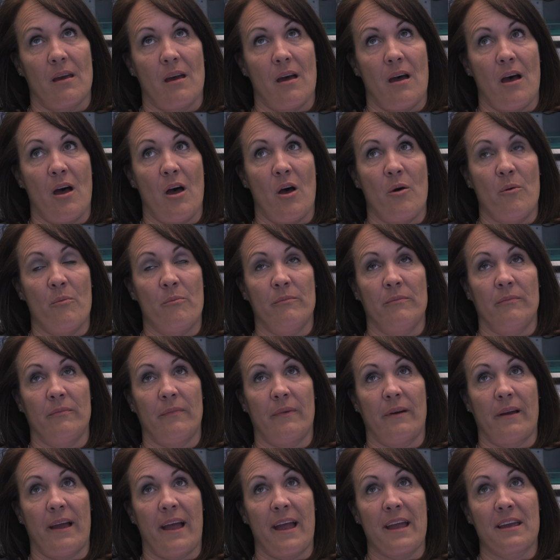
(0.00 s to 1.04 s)
Um,
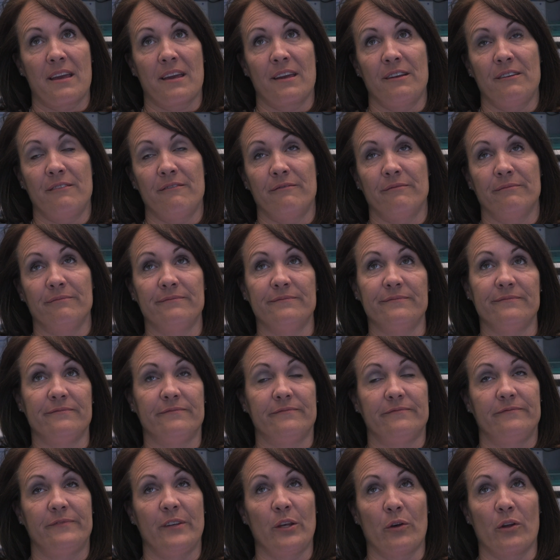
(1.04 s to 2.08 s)
I can
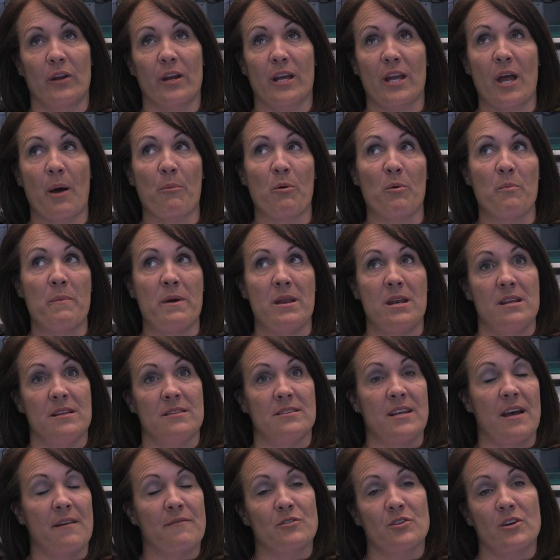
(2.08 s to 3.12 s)
feel it a couple
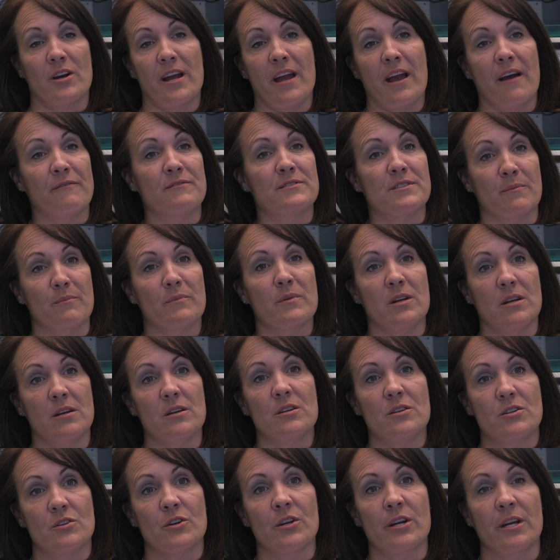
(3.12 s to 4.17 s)
minutes after I have something
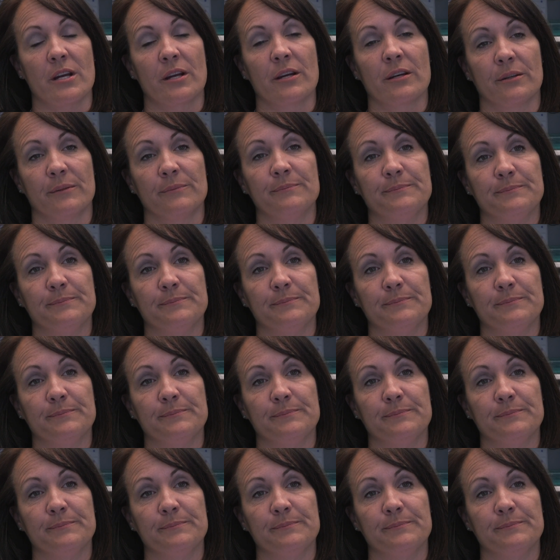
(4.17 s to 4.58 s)
to drink.